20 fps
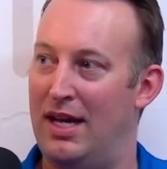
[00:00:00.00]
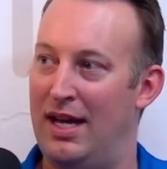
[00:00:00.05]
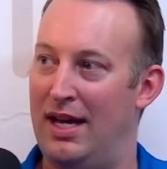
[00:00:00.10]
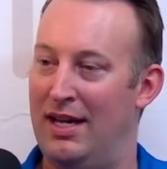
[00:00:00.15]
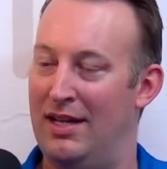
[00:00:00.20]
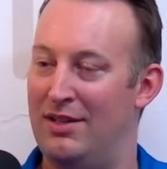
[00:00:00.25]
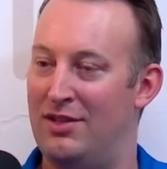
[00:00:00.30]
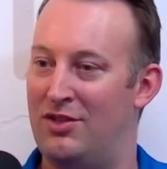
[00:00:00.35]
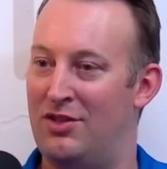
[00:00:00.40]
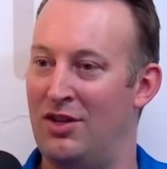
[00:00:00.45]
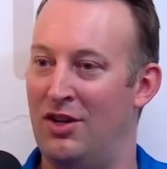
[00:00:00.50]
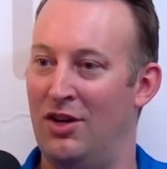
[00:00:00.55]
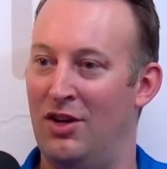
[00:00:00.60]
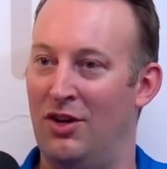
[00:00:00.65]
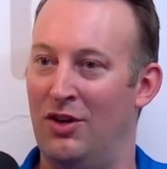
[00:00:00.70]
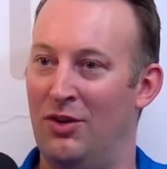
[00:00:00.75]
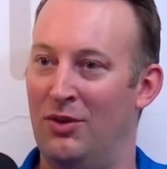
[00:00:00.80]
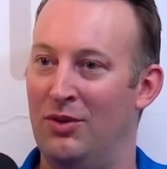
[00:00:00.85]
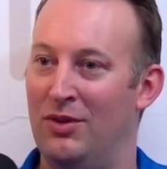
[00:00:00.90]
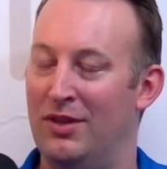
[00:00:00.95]
And
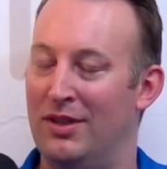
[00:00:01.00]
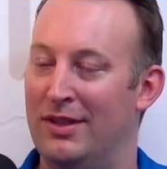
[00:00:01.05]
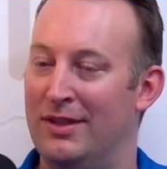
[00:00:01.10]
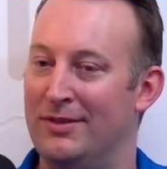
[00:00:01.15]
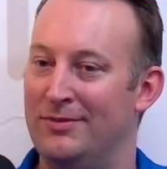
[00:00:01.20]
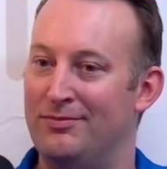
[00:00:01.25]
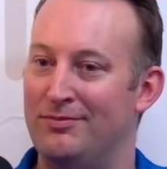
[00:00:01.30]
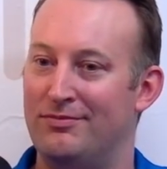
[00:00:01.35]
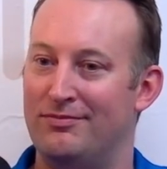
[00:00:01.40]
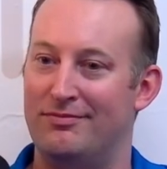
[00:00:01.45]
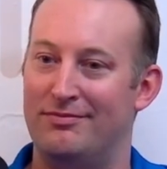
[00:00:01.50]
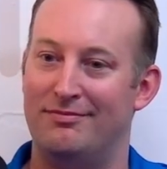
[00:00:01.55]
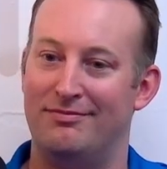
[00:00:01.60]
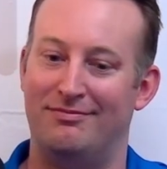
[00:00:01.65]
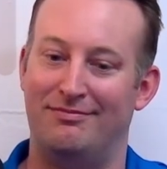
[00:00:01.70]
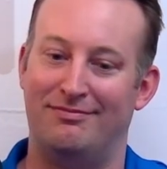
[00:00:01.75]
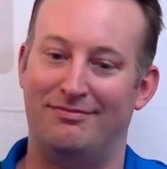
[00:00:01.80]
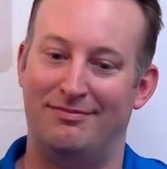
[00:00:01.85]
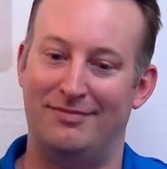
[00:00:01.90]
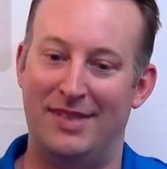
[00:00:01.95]
so
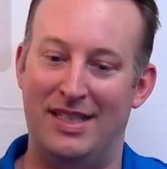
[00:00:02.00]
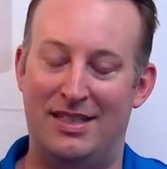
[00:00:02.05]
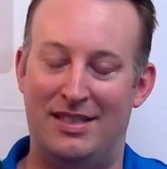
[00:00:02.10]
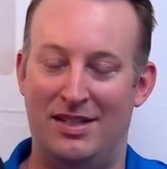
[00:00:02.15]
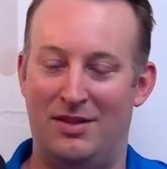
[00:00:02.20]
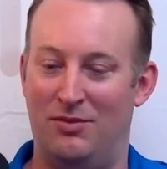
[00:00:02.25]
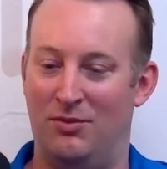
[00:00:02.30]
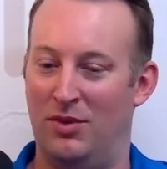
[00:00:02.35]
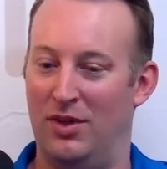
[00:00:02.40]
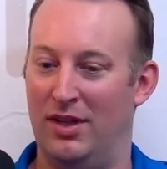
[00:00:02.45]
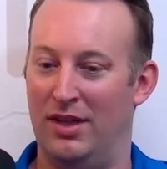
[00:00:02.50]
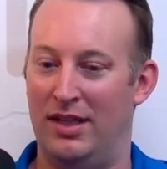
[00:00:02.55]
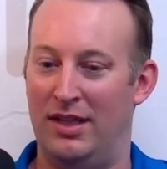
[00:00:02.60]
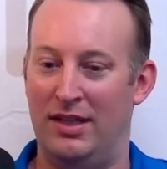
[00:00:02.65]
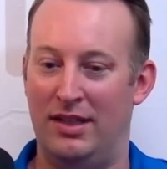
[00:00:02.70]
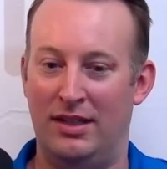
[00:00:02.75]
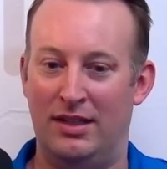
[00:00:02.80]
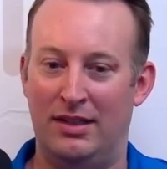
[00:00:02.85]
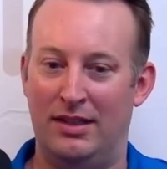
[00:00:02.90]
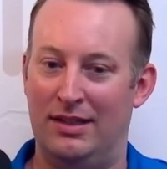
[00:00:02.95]
it didn't
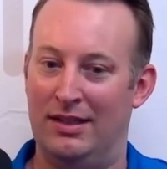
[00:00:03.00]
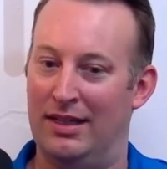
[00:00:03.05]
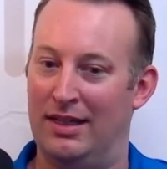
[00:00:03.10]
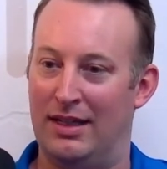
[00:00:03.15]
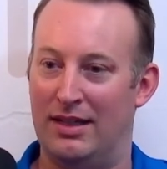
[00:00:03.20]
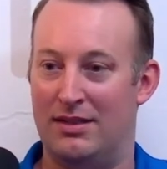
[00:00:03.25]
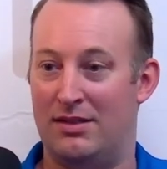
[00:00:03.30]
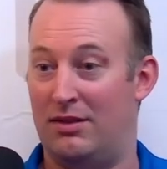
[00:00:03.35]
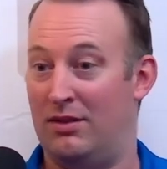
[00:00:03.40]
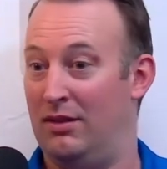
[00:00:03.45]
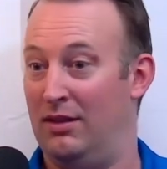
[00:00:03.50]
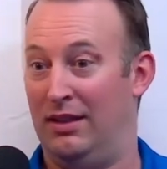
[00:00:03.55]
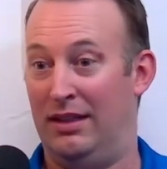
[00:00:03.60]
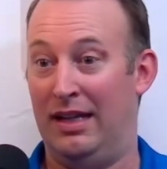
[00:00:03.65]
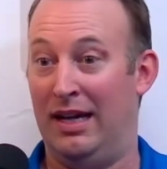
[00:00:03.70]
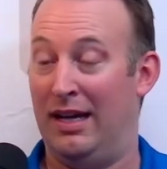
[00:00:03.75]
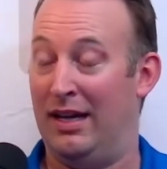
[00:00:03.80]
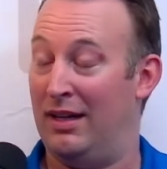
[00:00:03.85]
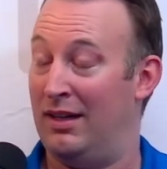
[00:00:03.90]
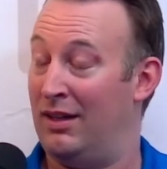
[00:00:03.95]
really, I guess,
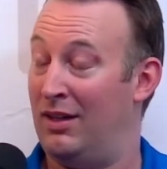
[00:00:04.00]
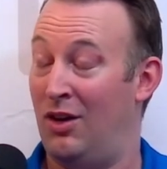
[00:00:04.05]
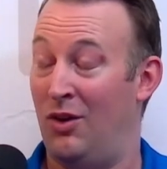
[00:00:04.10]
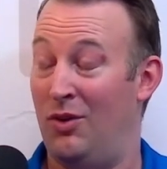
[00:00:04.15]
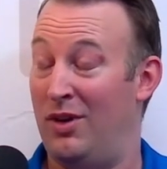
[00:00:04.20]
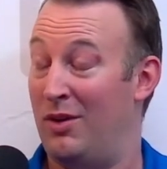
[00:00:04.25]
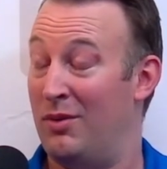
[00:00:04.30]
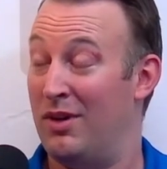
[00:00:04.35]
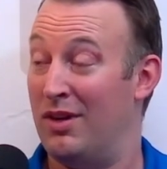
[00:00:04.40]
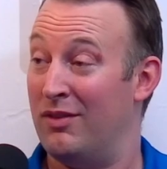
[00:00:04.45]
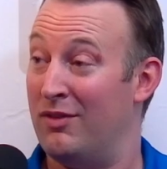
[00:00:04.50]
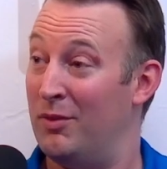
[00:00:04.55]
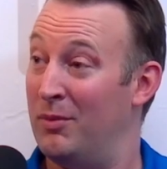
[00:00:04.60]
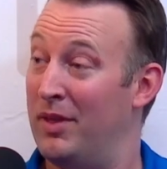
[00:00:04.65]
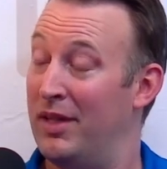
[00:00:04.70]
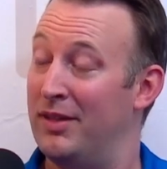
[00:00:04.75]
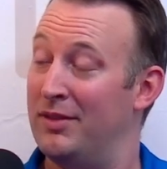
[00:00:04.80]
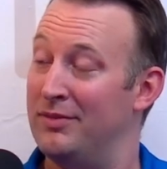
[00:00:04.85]
kind of go anywhere for me.